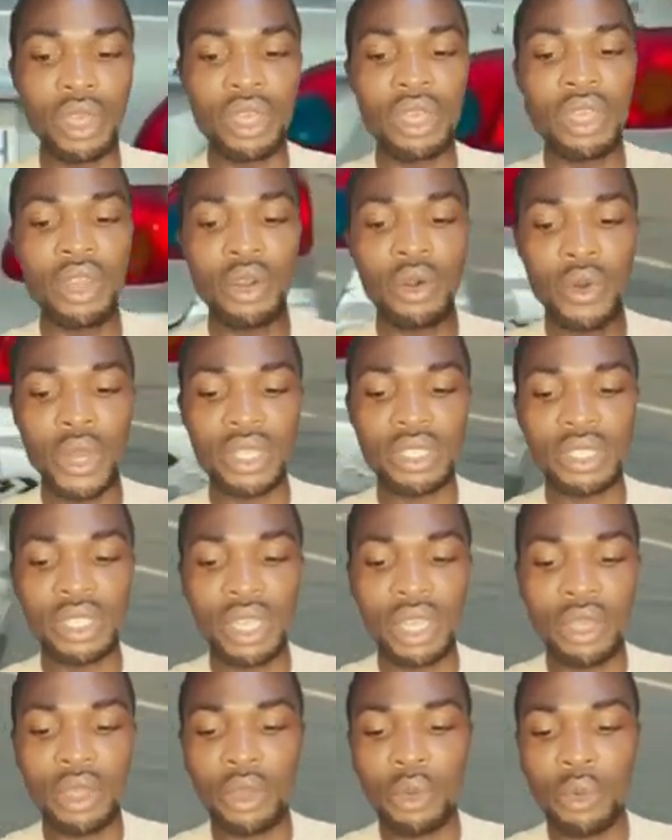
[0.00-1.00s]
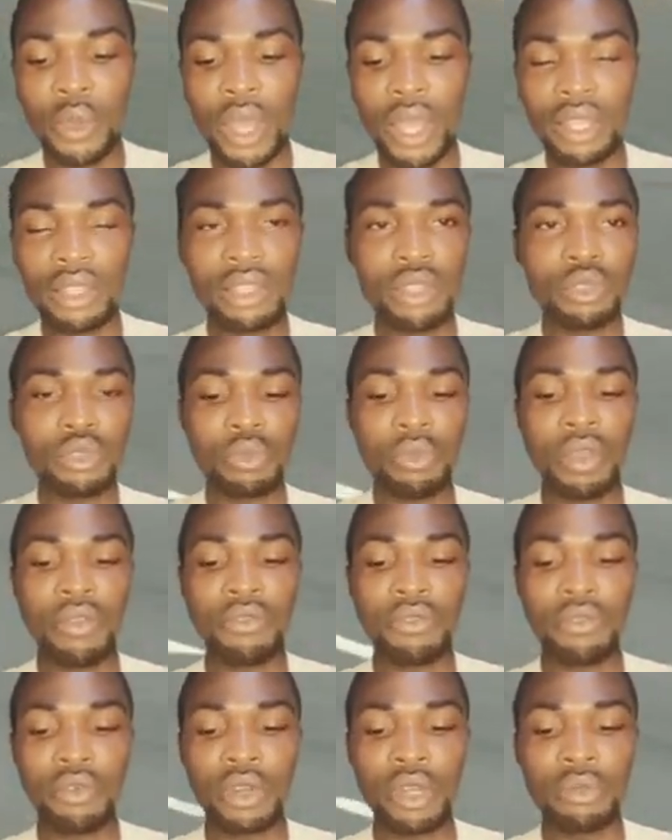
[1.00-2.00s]
the shops were being
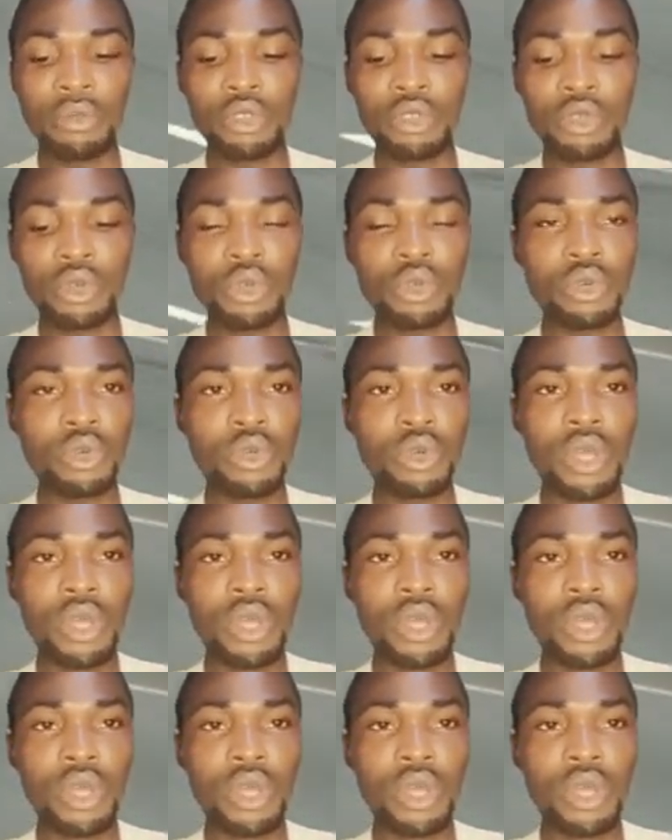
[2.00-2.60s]
handled by the